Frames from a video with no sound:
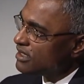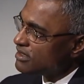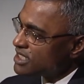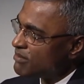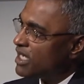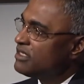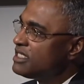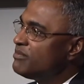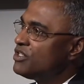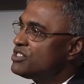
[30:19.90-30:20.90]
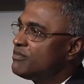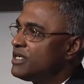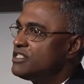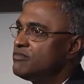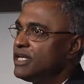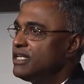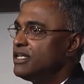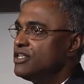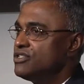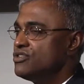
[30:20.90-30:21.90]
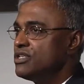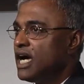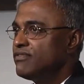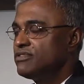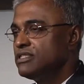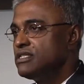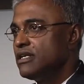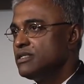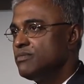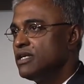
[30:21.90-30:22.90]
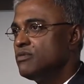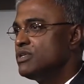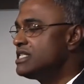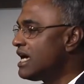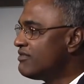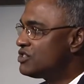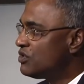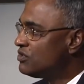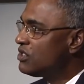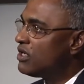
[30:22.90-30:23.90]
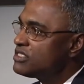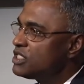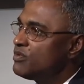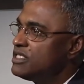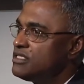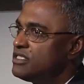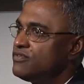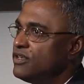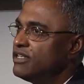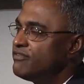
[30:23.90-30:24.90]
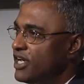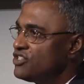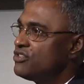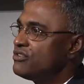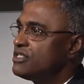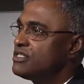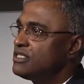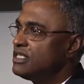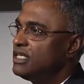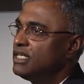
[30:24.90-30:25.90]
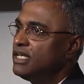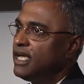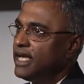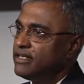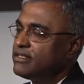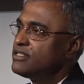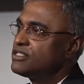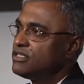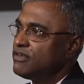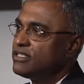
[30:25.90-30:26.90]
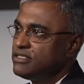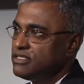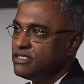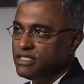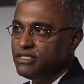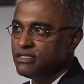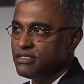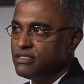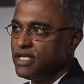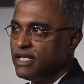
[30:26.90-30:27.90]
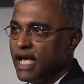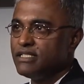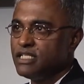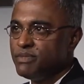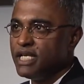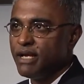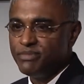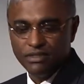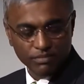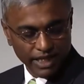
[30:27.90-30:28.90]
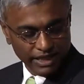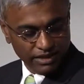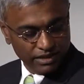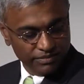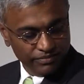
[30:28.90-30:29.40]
some other immunosuppressive medications after a transplant, which have its own consequences for infection risk and risk of other diseases that has to be kept in mind.